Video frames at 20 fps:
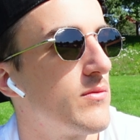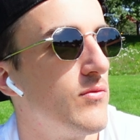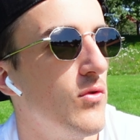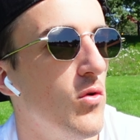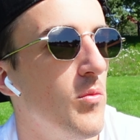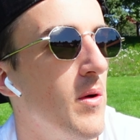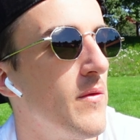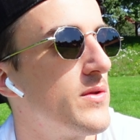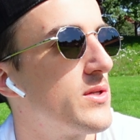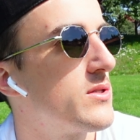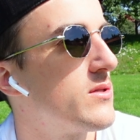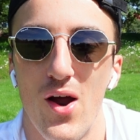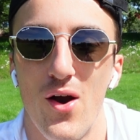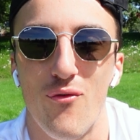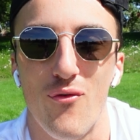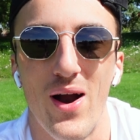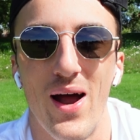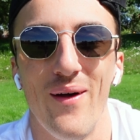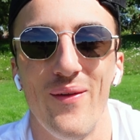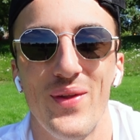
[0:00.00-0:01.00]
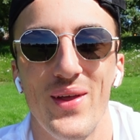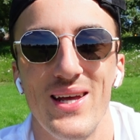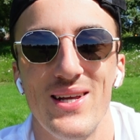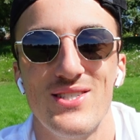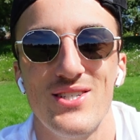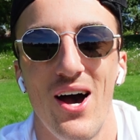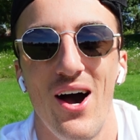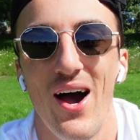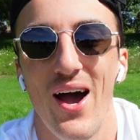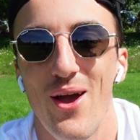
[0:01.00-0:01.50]
4 months around the
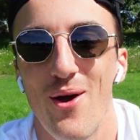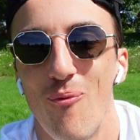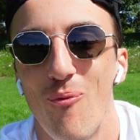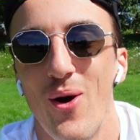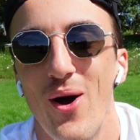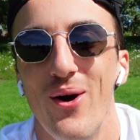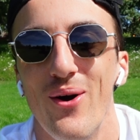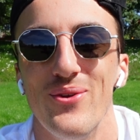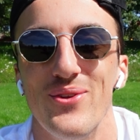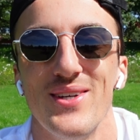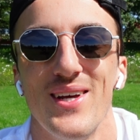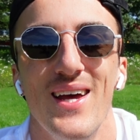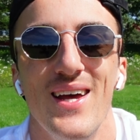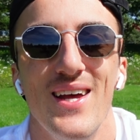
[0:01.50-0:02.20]
entire world.